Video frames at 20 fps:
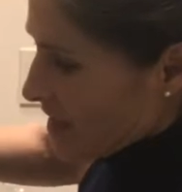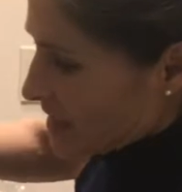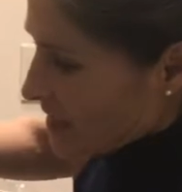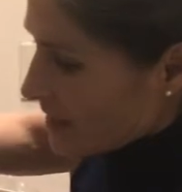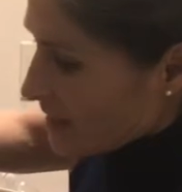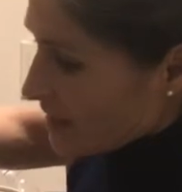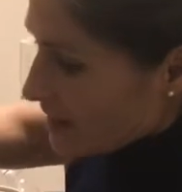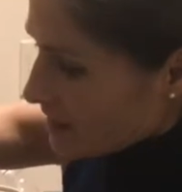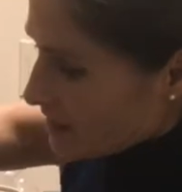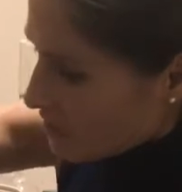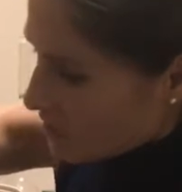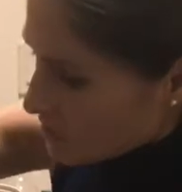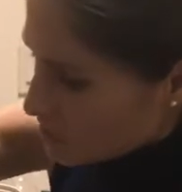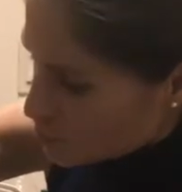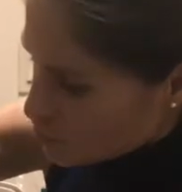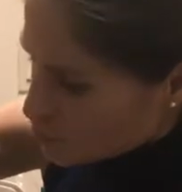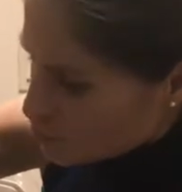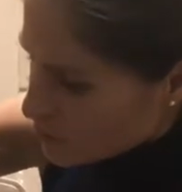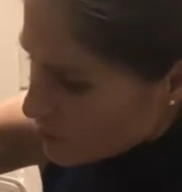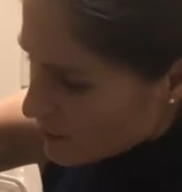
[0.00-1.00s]
the
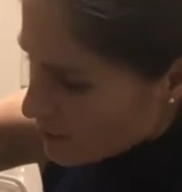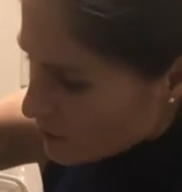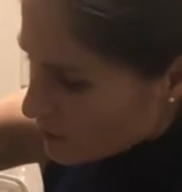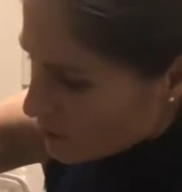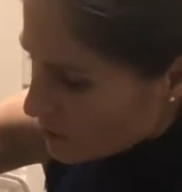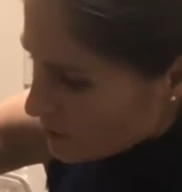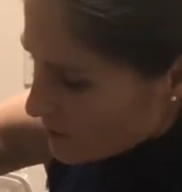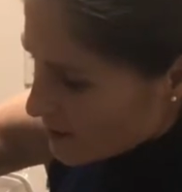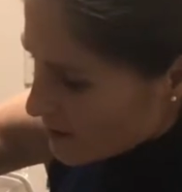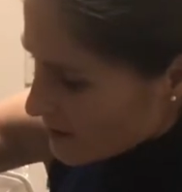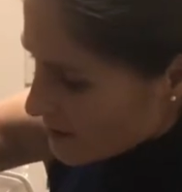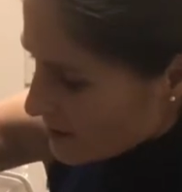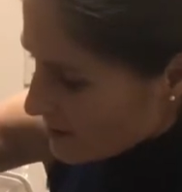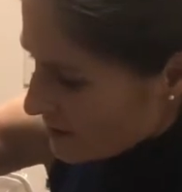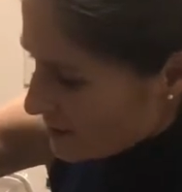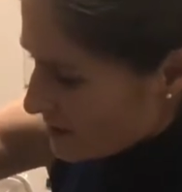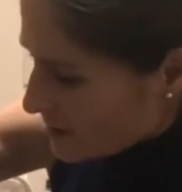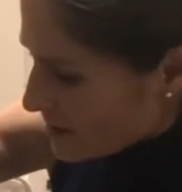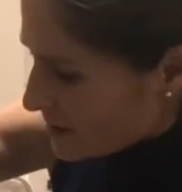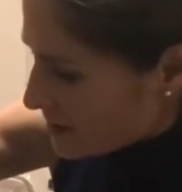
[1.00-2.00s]
sugar already in
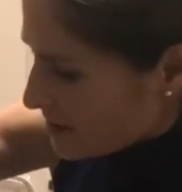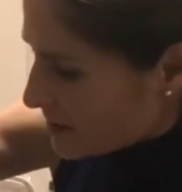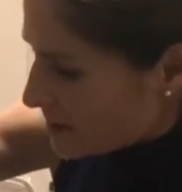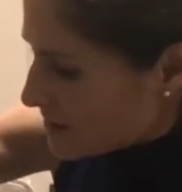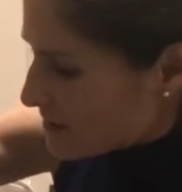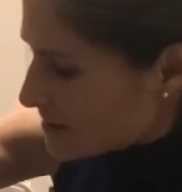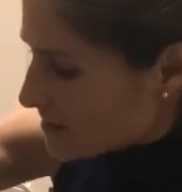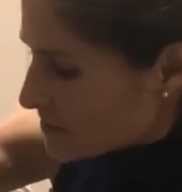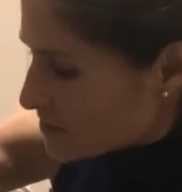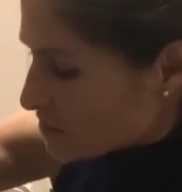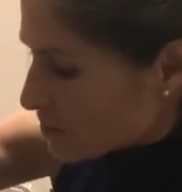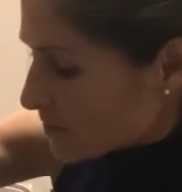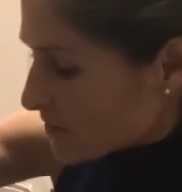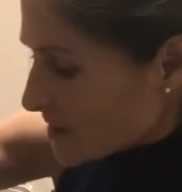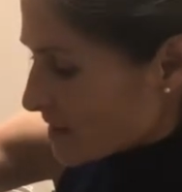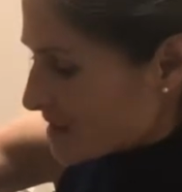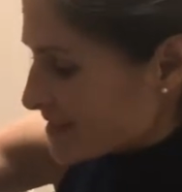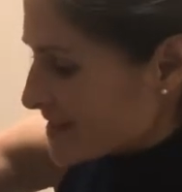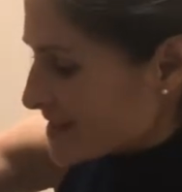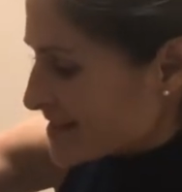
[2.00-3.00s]
here, so
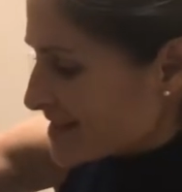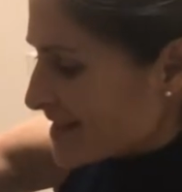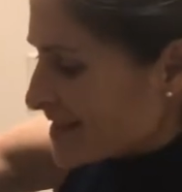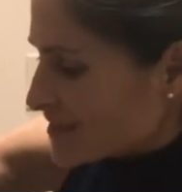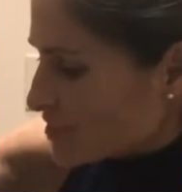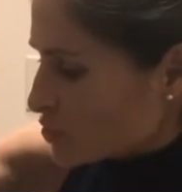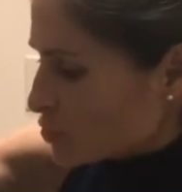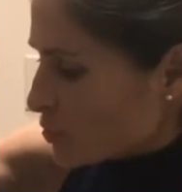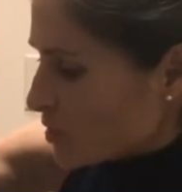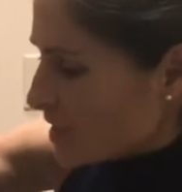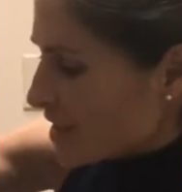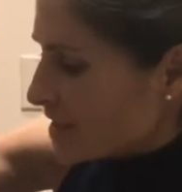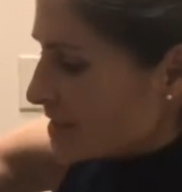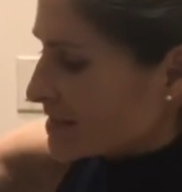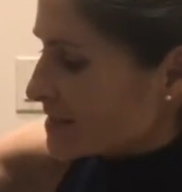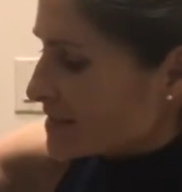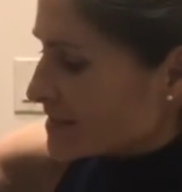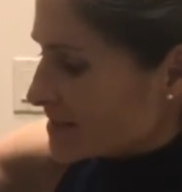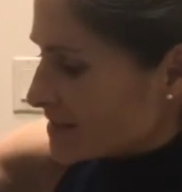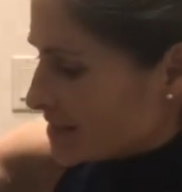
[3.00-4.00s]
this is a sweet
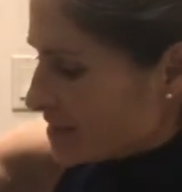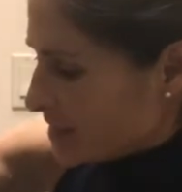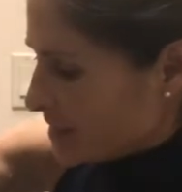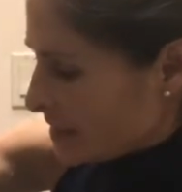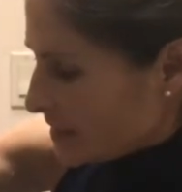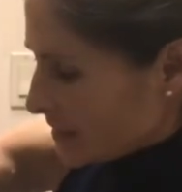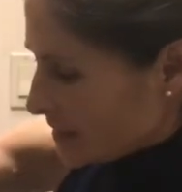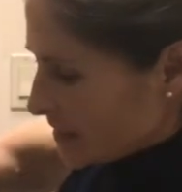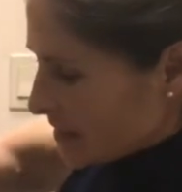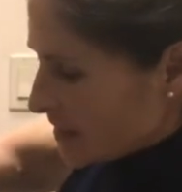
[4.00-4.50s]
tea.